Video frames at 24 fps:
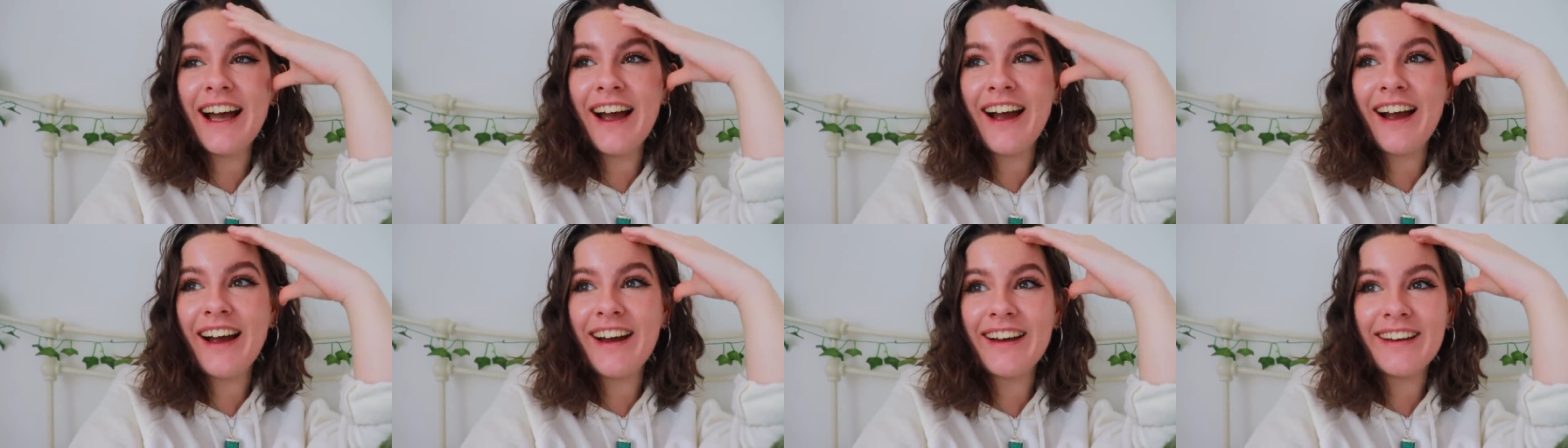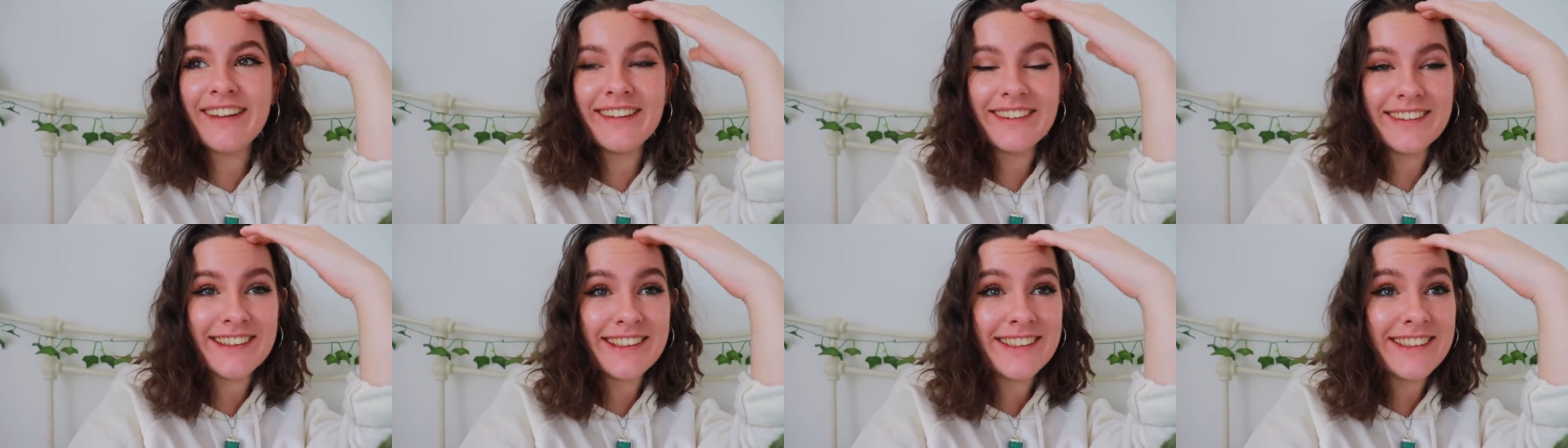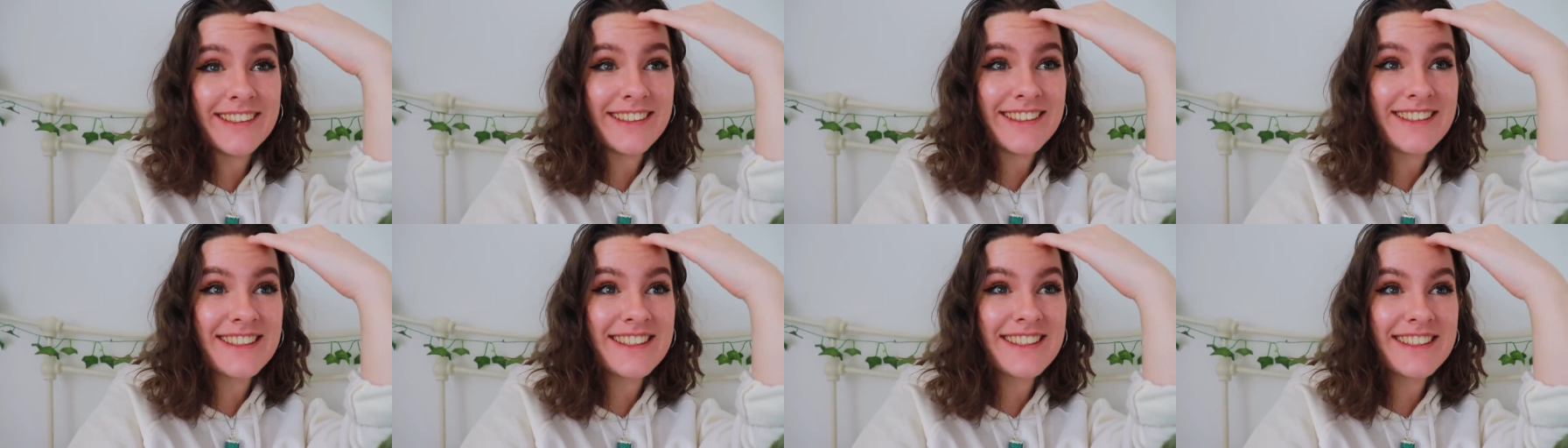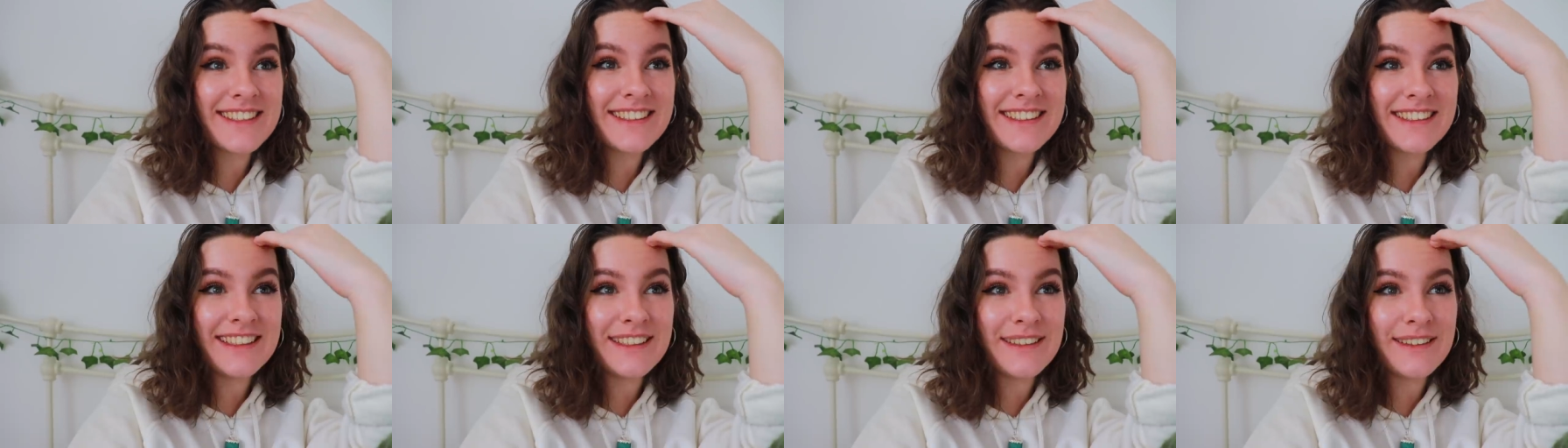and
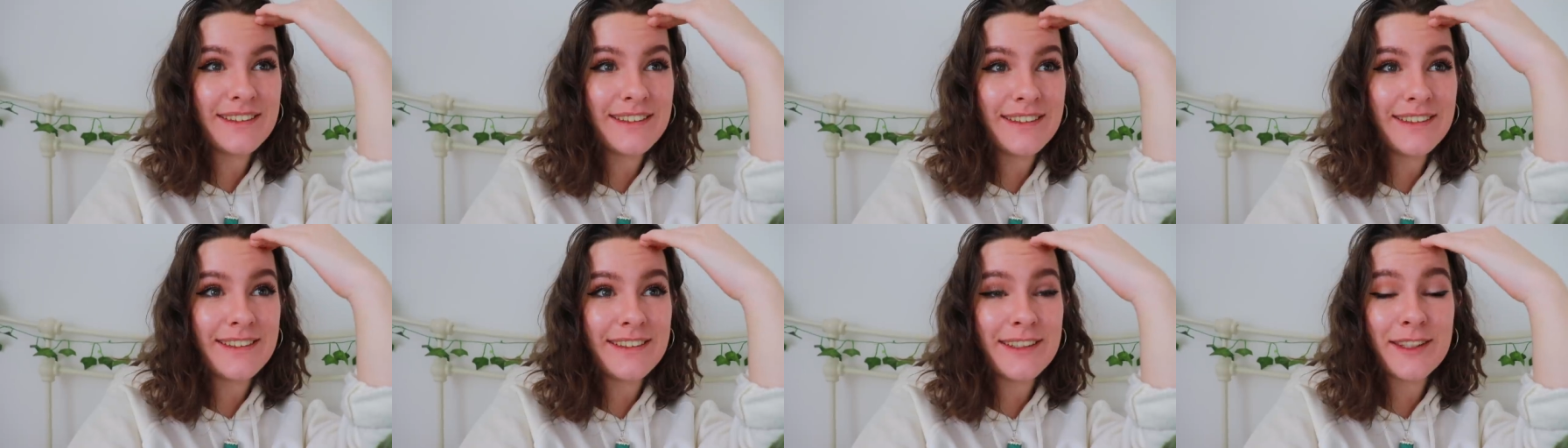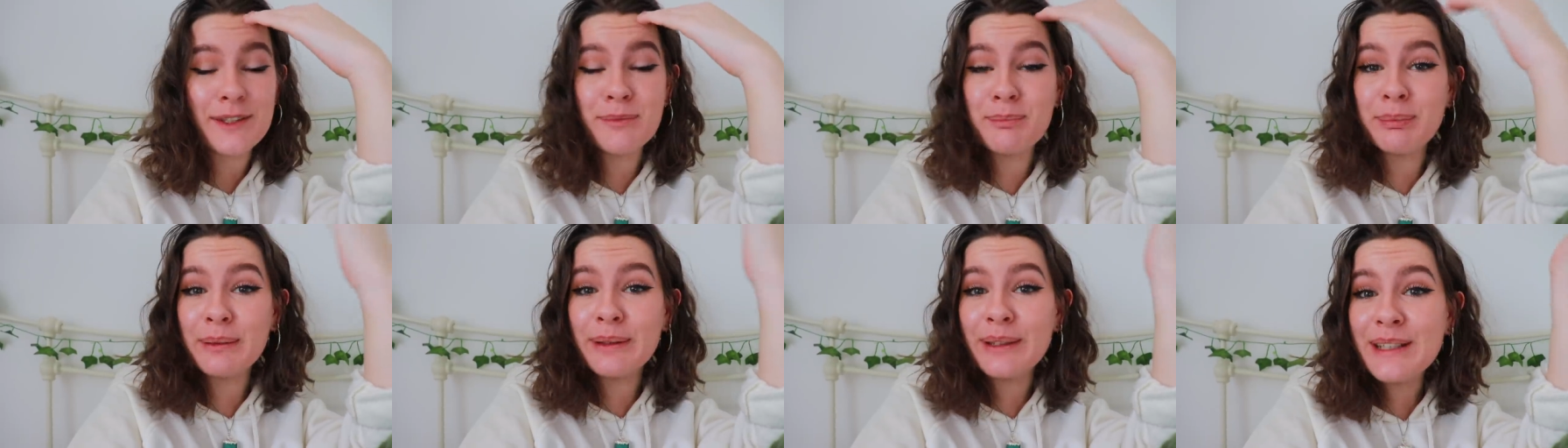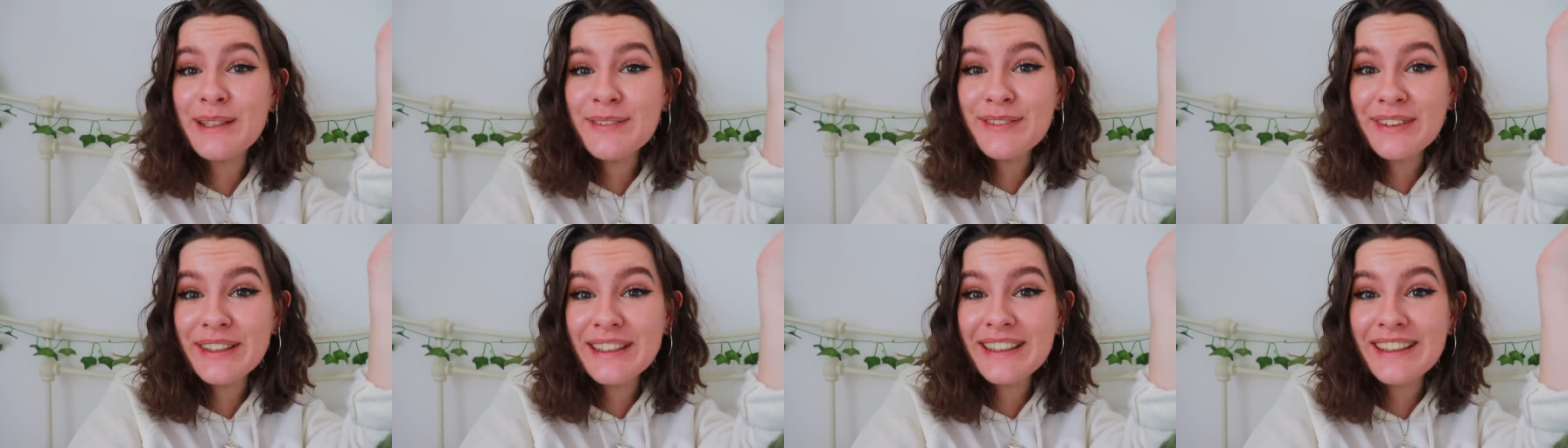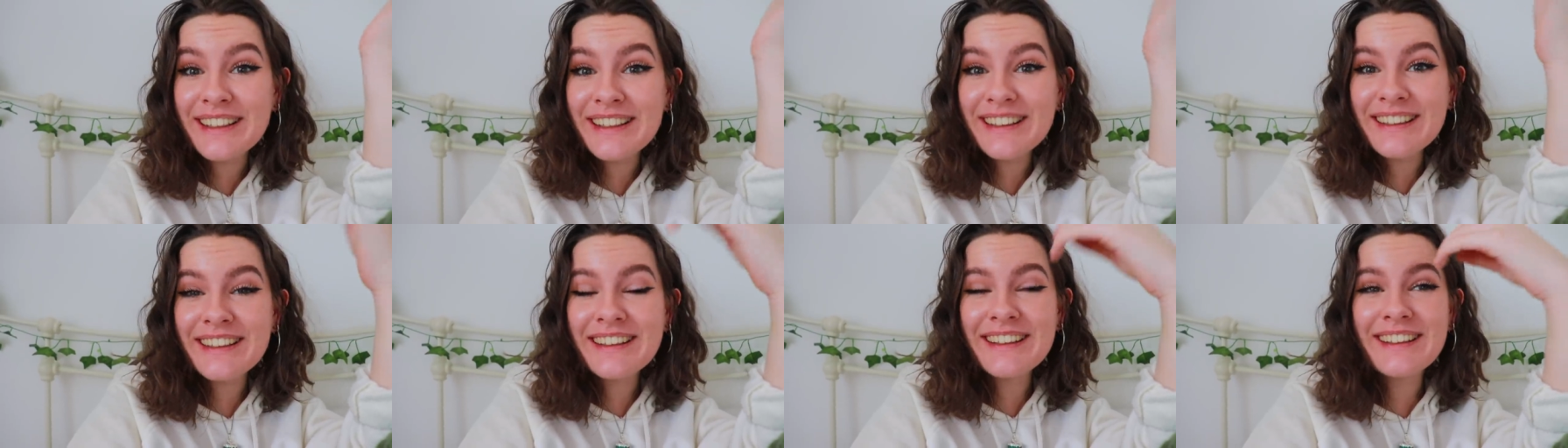
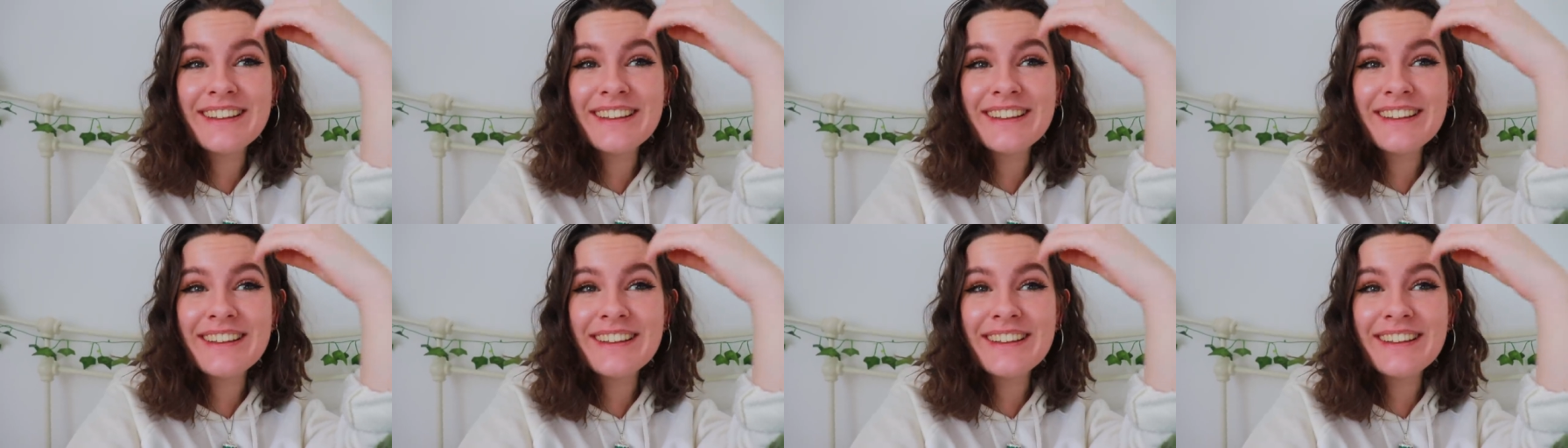disbelieving